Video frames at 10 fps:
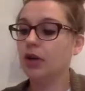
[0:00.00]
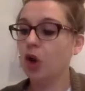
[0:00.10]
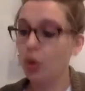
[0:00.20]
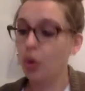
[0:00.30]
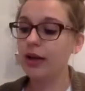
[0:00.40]

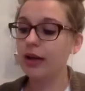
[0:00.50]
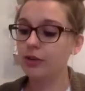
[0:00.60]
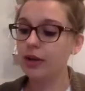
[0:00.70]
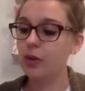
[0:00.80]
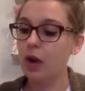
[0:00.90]
Go back and
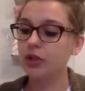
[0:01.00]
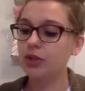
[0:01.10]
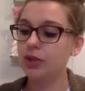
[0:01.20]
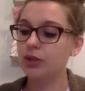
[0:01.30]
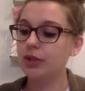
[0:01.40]
rewatch
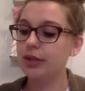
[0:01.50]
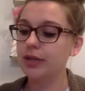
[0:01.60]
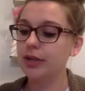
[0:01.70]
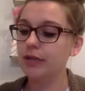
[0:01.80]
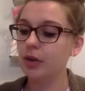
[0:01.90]
those. You guys
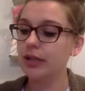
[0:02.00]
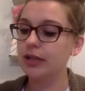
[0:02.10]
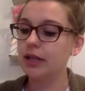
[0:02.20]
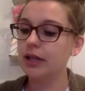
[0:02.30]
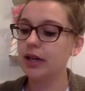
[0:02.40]
have no
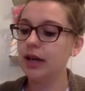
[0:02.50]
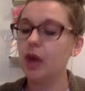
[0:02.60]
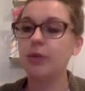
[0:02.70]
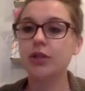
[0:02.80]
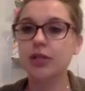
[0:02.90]
idea how
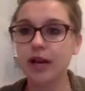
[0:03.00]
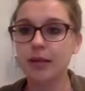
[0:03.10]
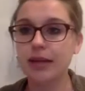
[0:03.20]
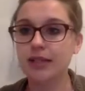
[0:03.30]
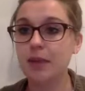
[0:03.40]
much time
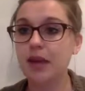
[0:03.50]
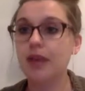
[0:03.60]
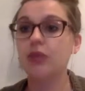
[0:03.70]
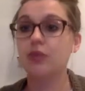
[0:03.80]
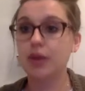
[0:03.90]
I
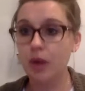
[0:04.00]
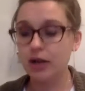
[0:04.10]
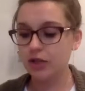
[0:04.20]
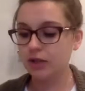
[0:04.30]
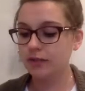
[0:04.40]
spend
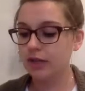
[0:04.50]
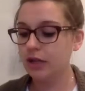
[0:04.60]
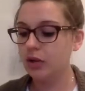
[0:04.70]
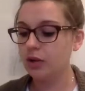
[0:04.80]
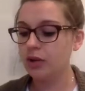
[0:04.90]
rewatching videos